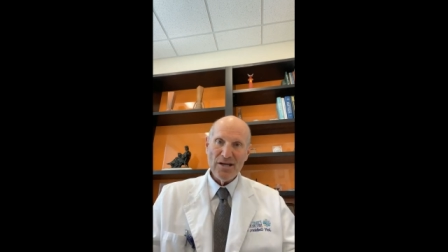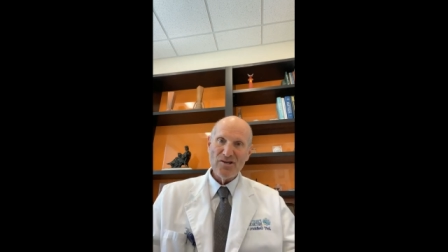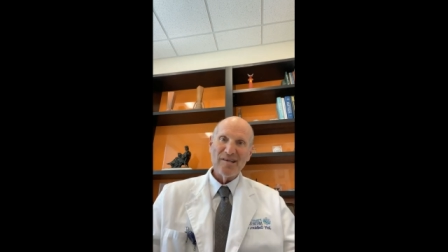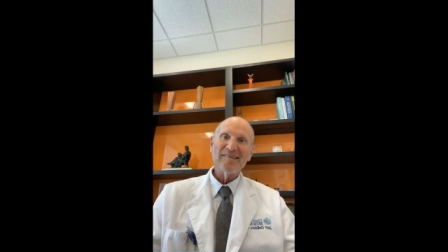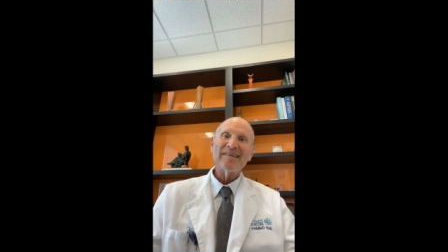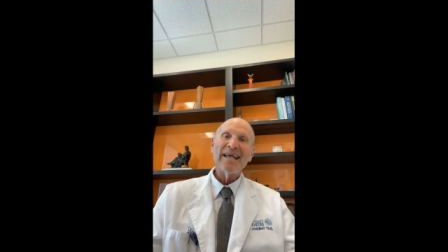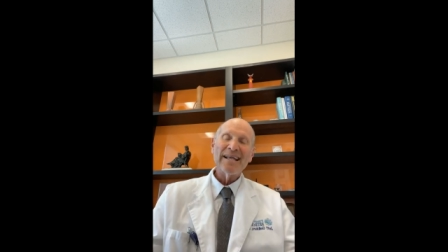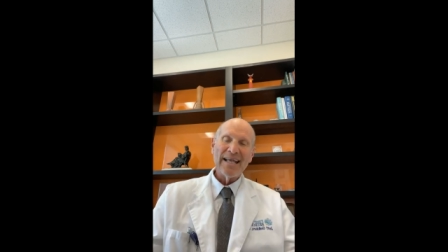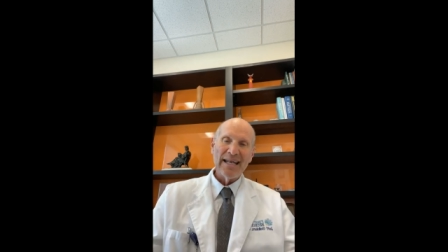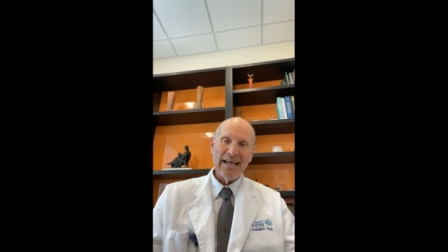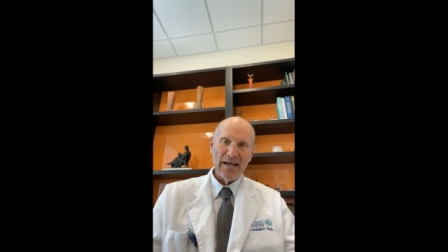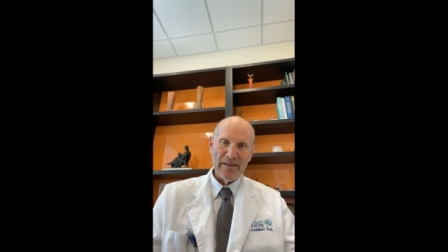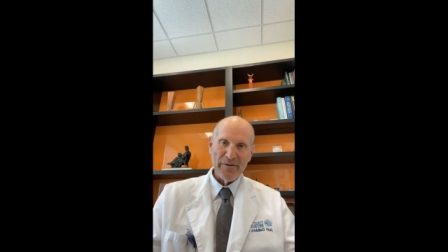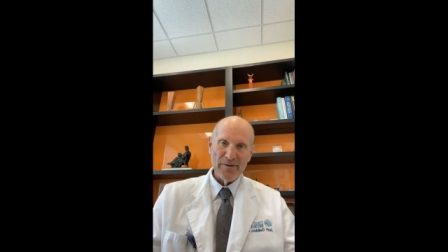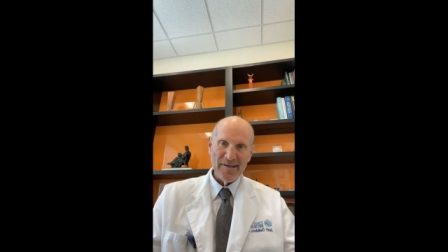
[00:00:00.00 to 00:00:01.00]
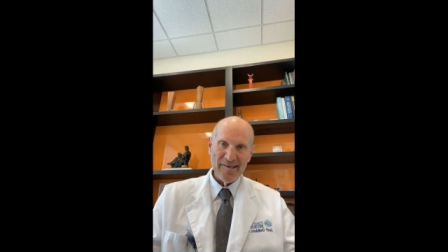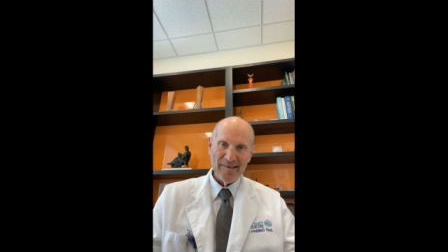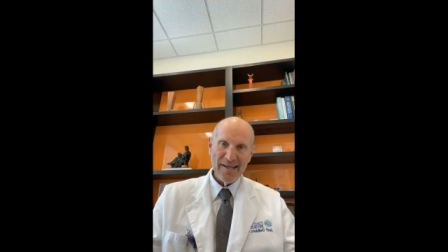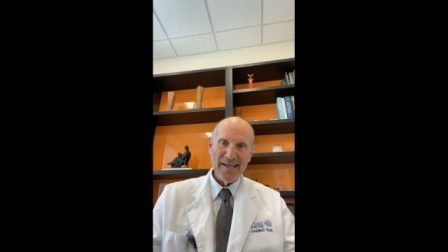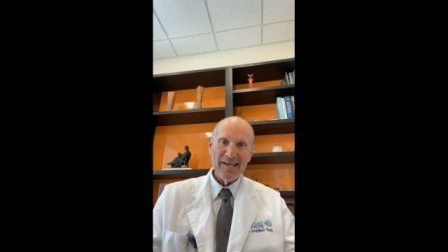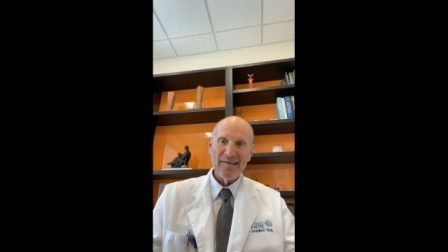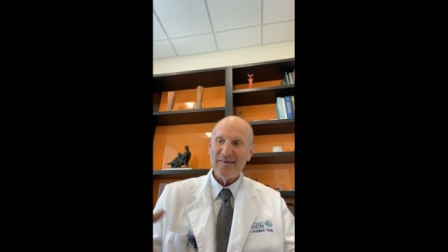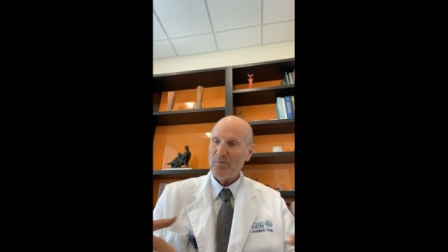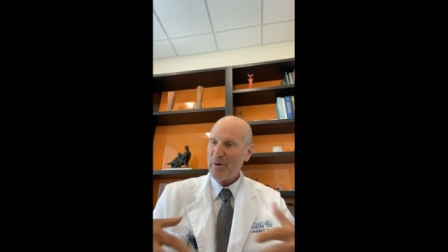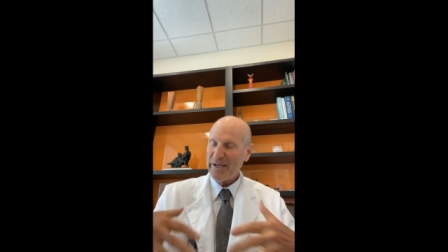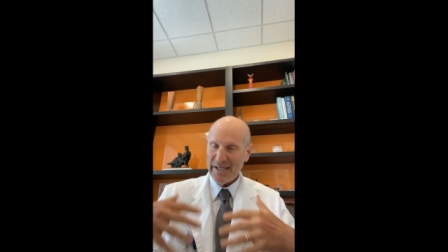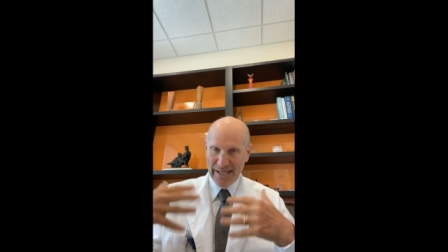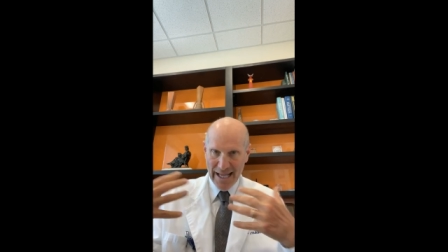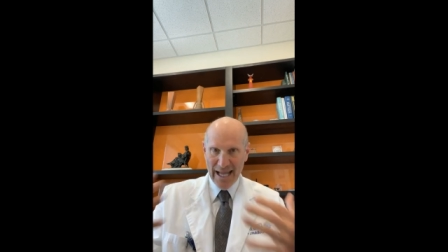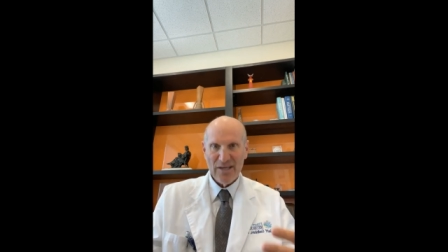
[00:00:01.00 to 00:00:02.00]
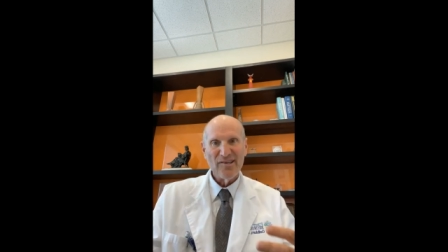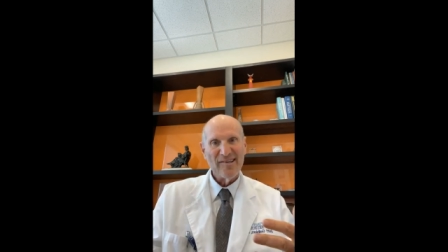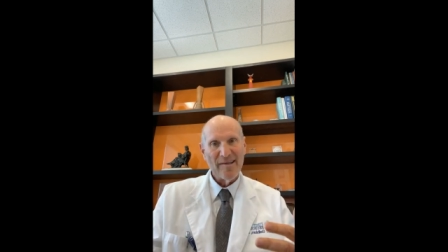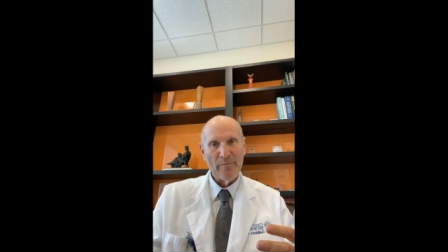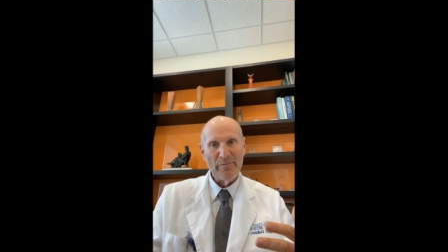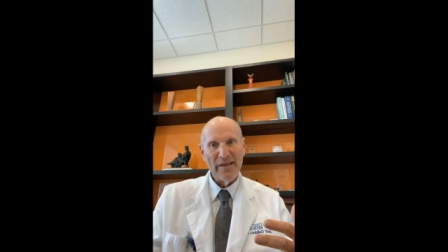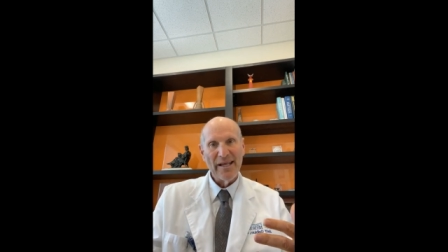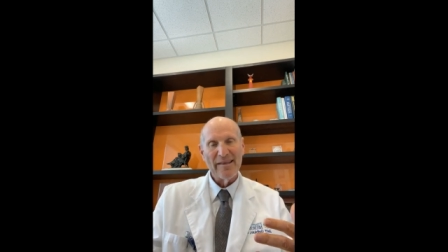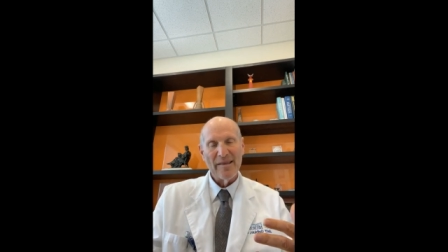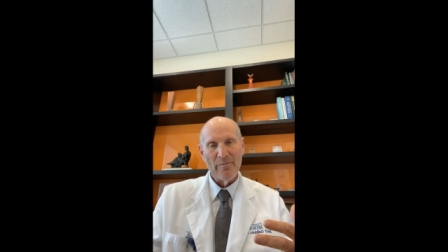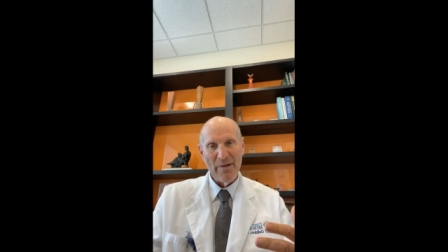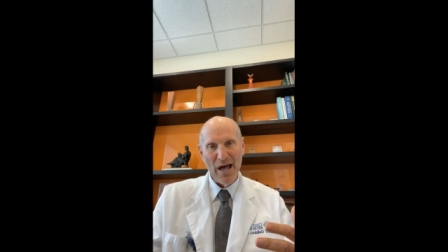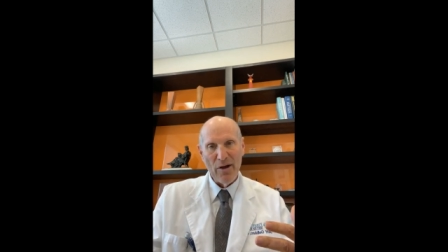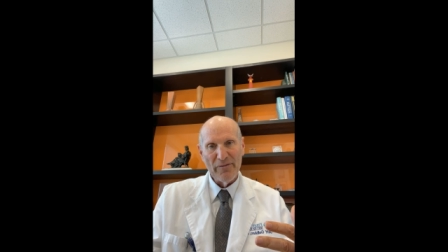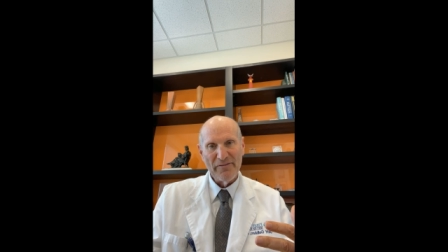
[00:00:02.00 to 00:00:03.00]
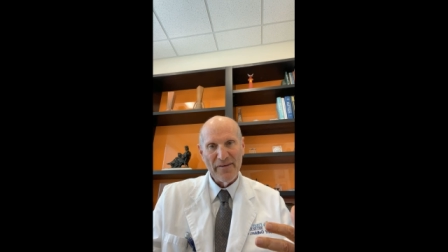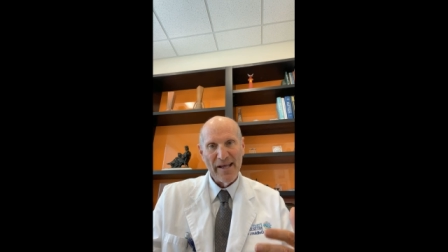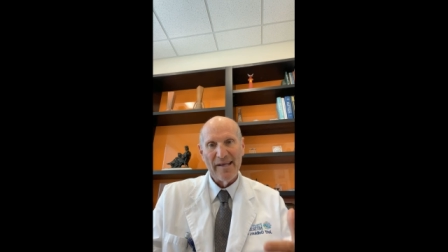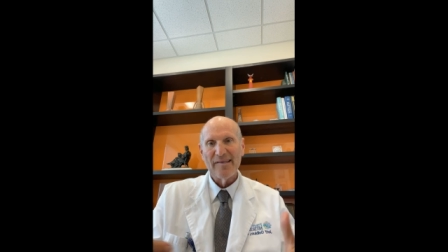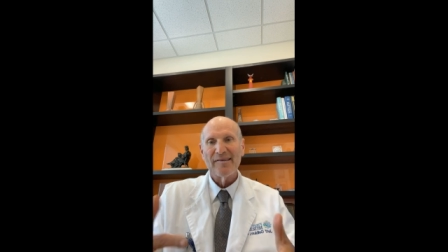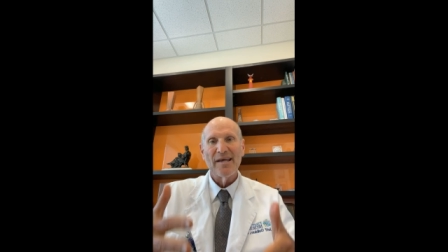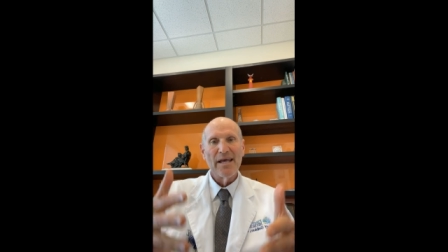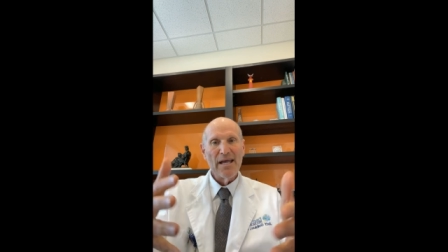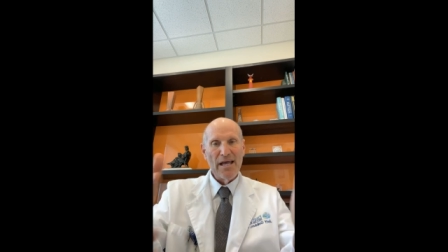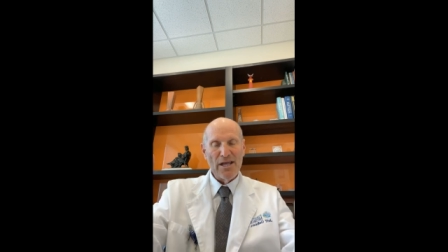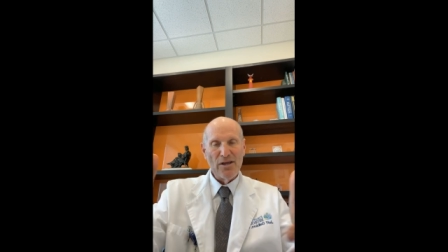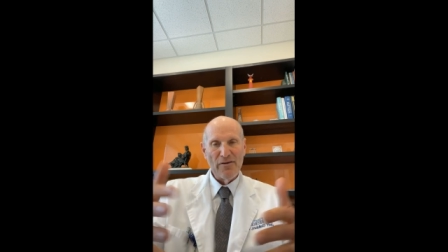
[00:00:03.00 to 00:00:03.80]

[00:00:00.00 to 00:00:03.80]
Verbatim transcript: And just like any other disease, when you catch something in the mild phase,